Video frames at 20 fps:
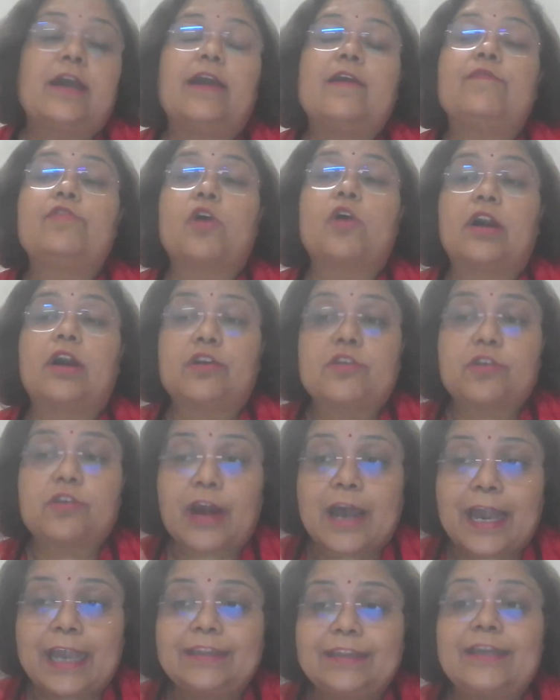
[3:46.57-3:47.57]
If you are
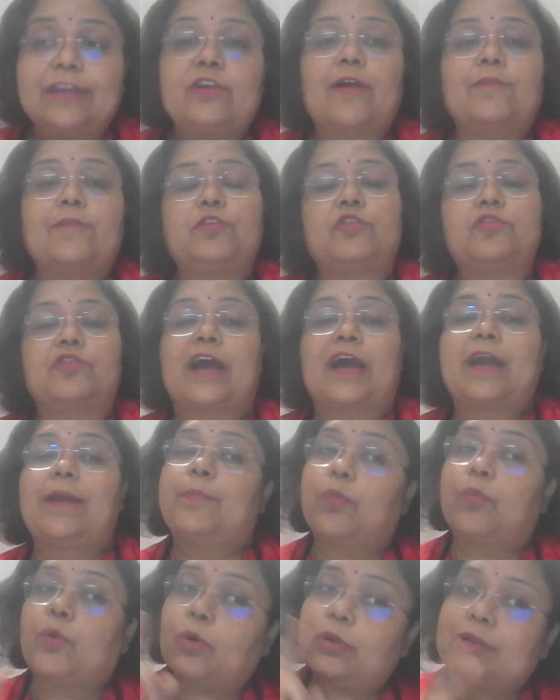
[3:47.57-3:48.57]
trying, then you have to try
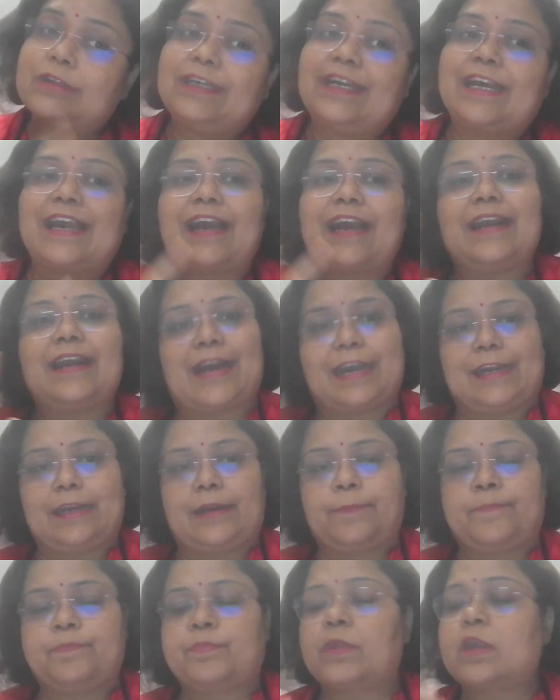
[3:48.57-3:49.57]
both day and night.